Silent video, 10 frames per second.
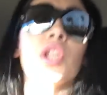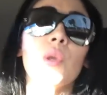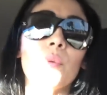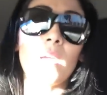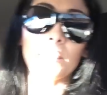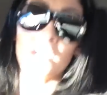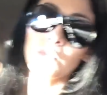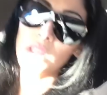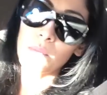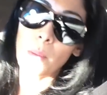you remind me of
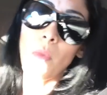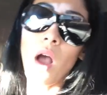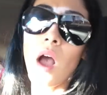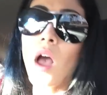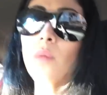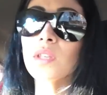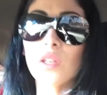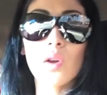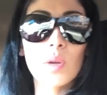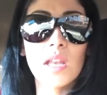me and my mom, you
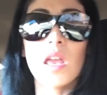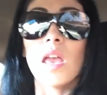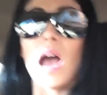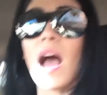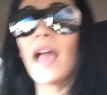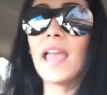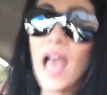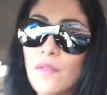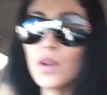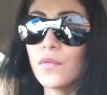know, and I have a